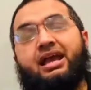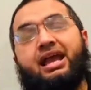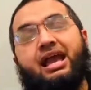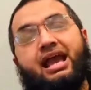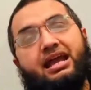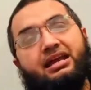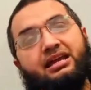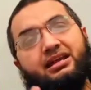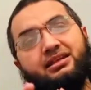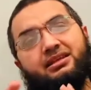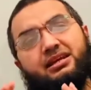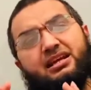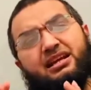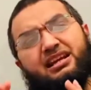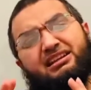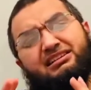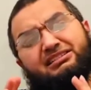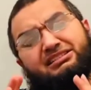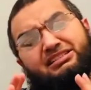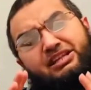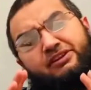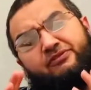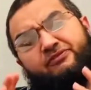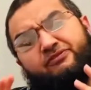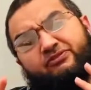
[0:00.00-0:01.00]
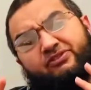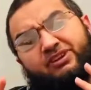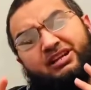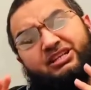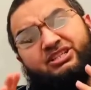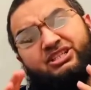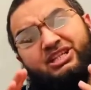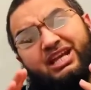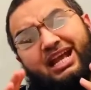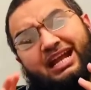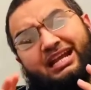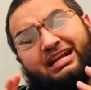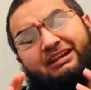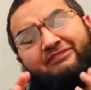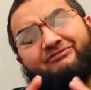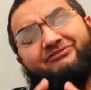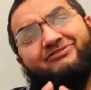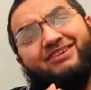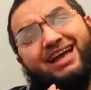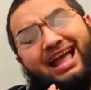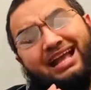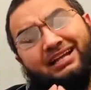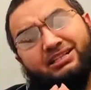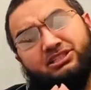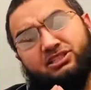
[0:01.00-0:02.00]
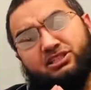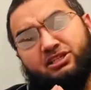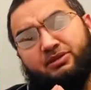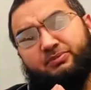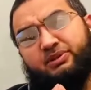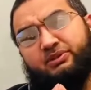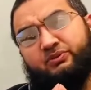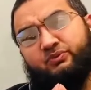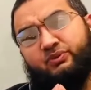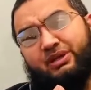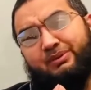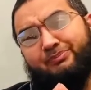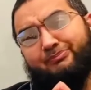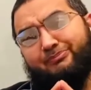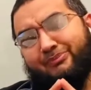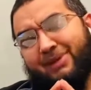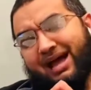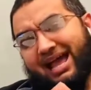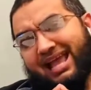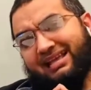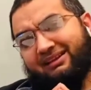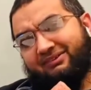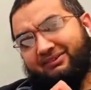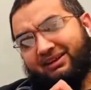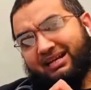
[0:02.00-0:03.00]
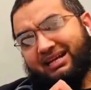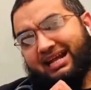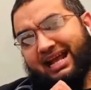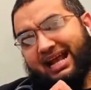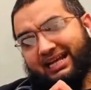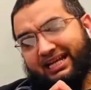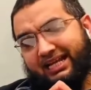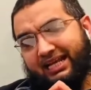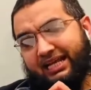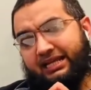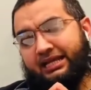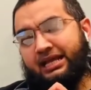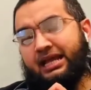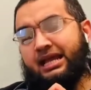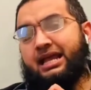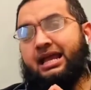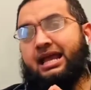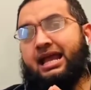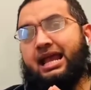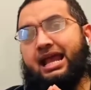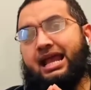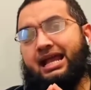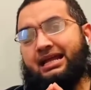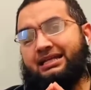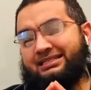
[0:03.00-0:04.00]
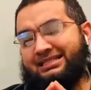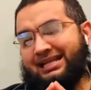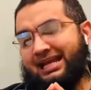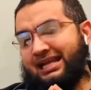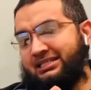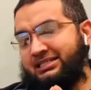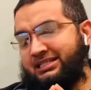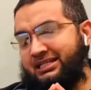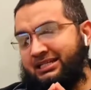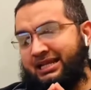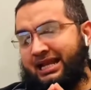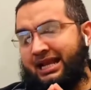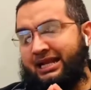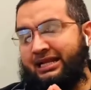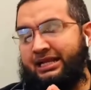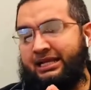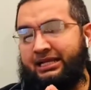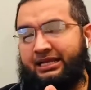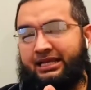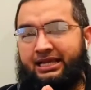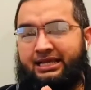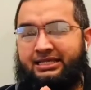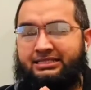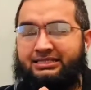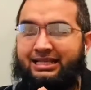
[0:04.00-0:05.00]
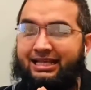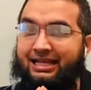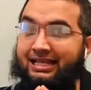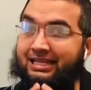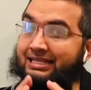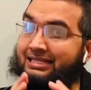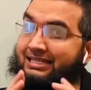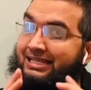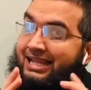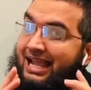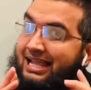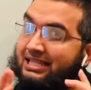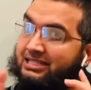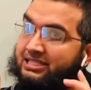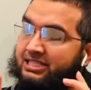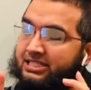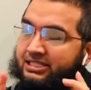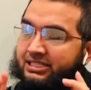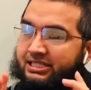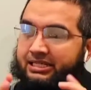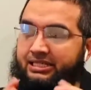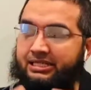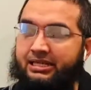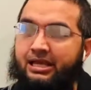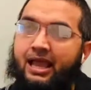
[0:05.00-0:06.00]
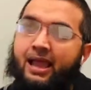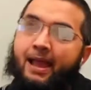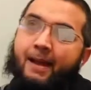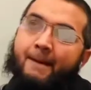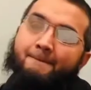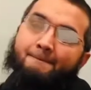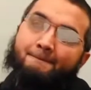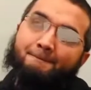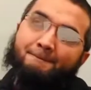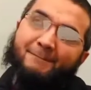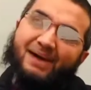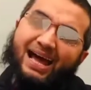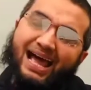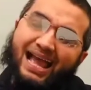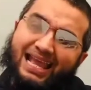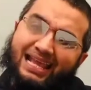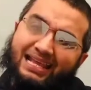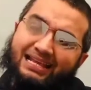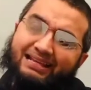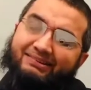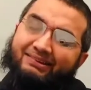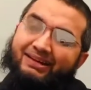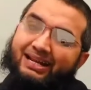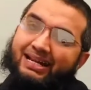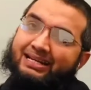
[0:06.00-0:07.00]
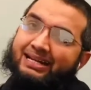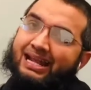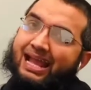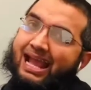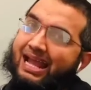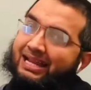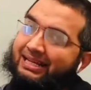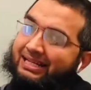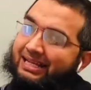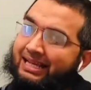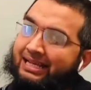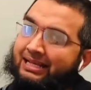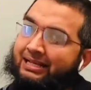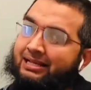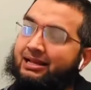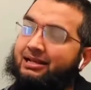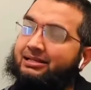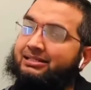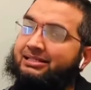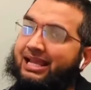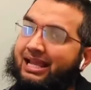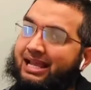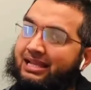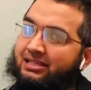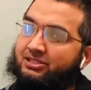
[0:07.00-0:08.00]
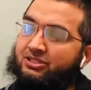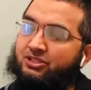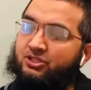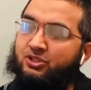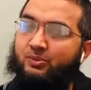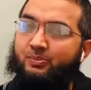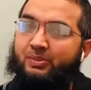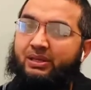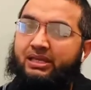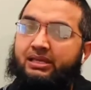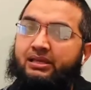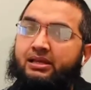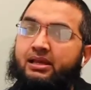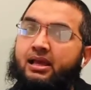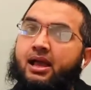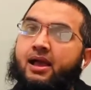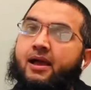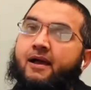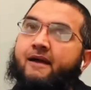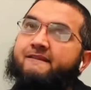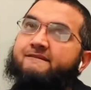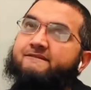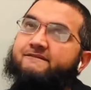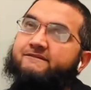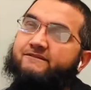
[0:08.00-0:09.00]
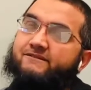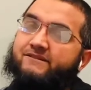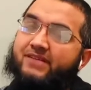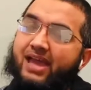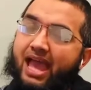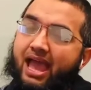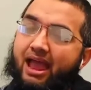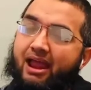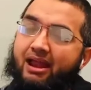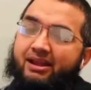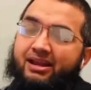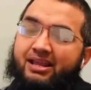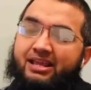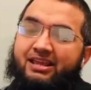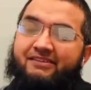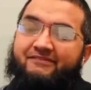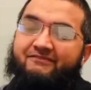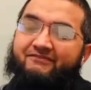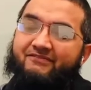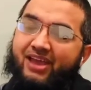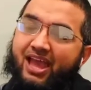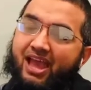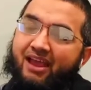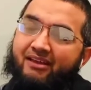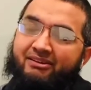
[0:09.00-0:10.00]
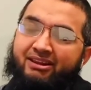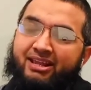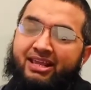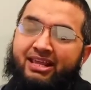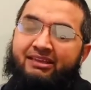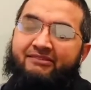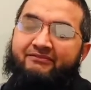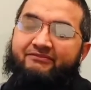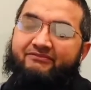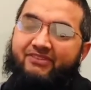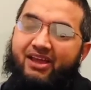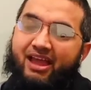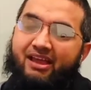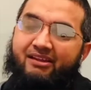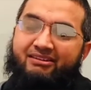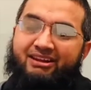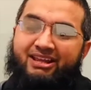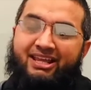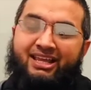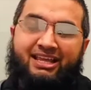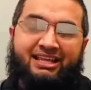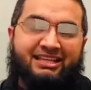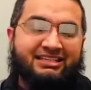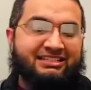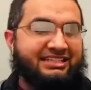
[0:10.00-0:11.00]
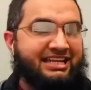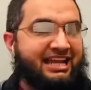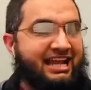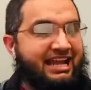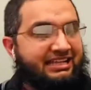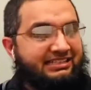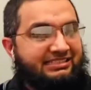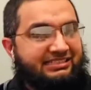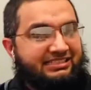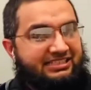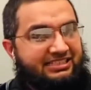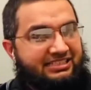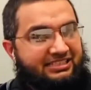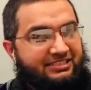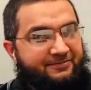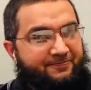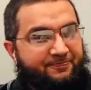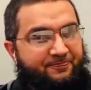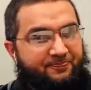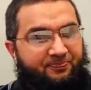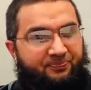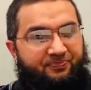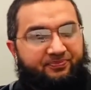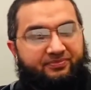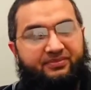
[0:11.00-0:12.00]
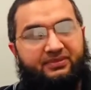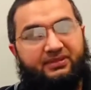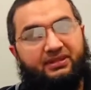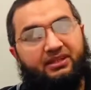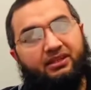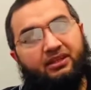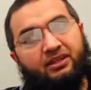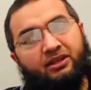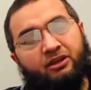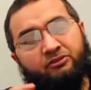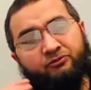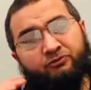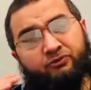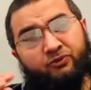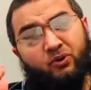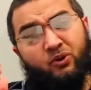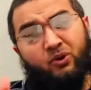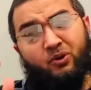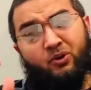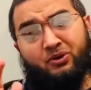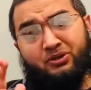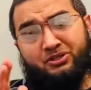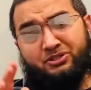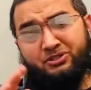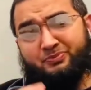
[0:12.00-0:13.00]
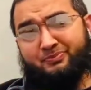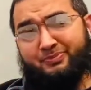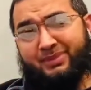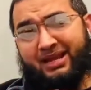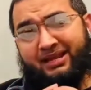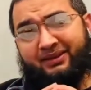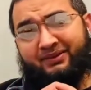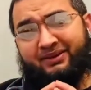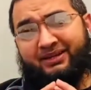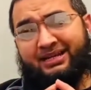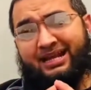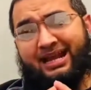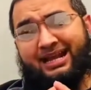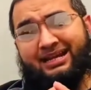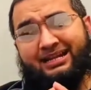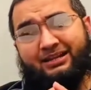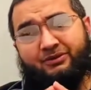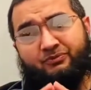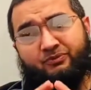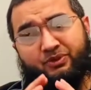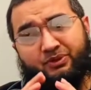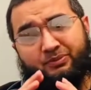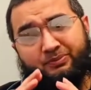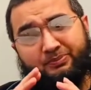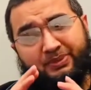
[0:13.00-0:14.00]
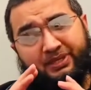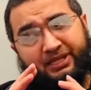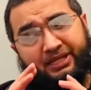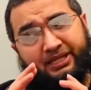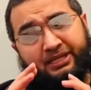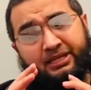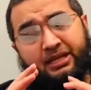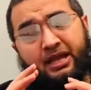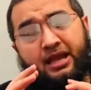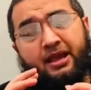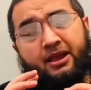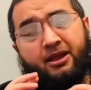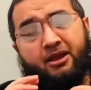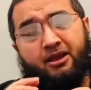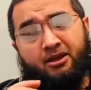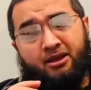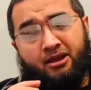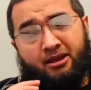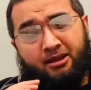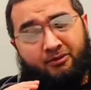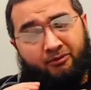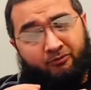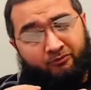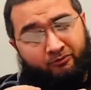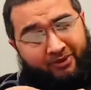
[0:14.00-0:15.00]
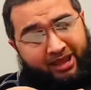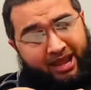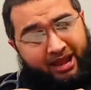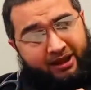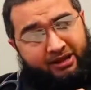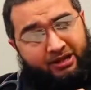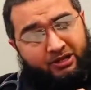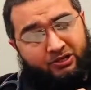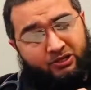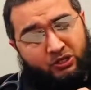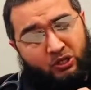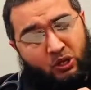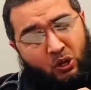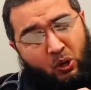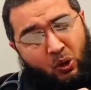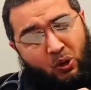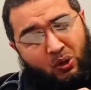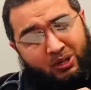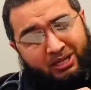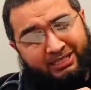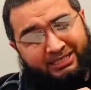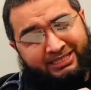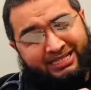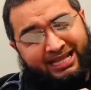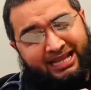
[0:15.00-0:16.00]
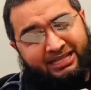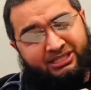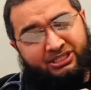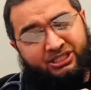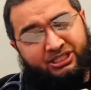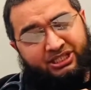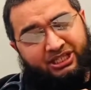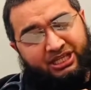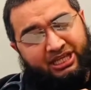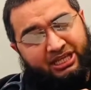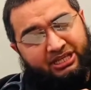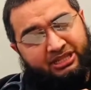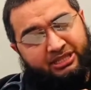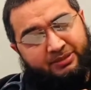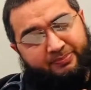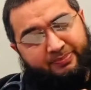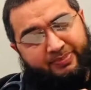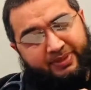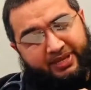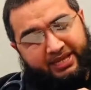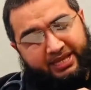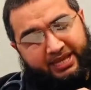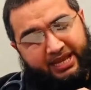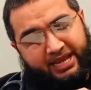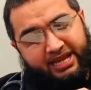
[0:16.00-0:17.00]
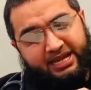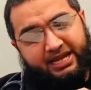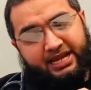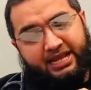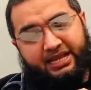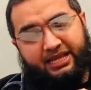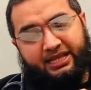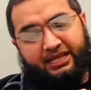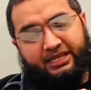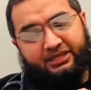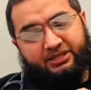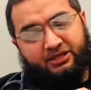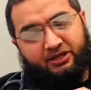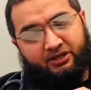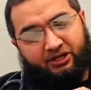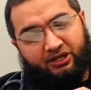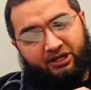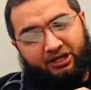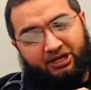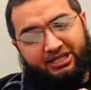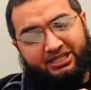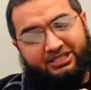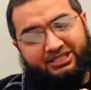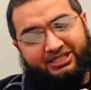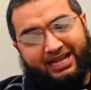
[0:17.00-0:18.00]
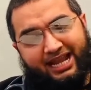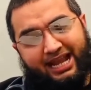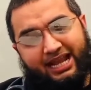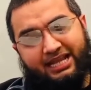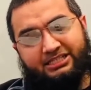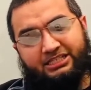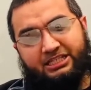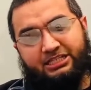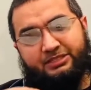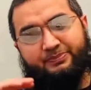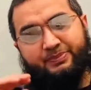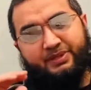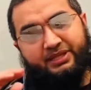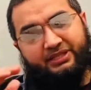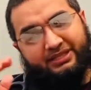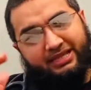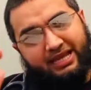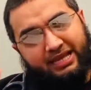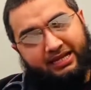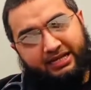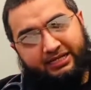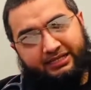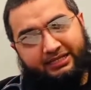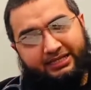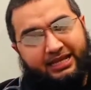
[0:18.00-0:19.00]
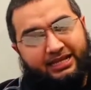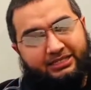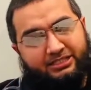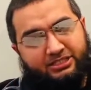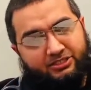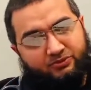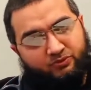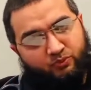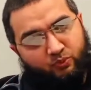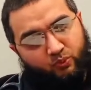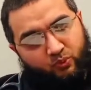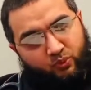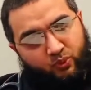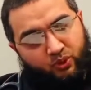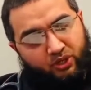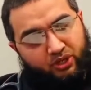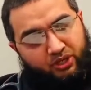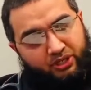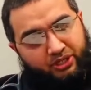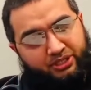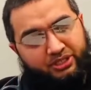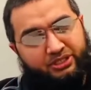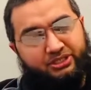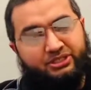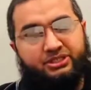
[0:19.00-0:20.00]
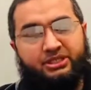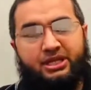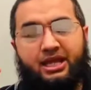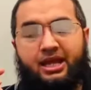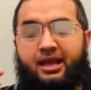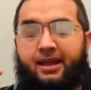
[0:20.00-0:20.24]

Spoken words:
Another differentiating factor between migraine headache and tension headache is the intensity. Migraine headache tends to be very, very, very intense. Of course, migraine headache would be very low intensity in the beginning, in the early stages, but then it gets worse.